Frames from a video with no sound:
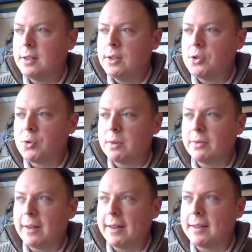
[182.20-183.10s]
sort of
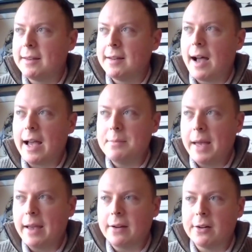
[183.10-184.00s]
like
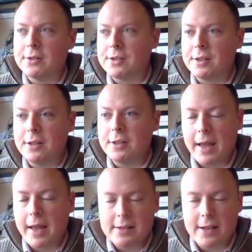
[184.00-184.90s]
iBankers in the
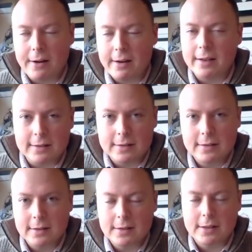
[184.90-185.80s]
humanitarian
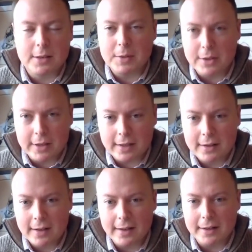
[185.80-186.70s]
community,
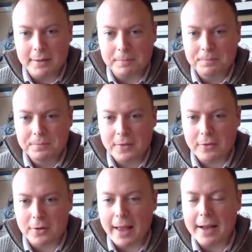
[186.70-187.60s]

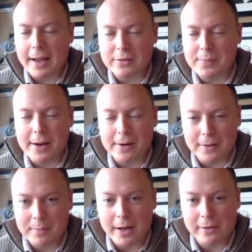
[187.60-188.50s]
for lack of a
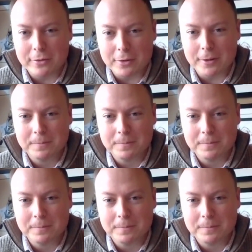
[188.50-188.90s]
better metaphor.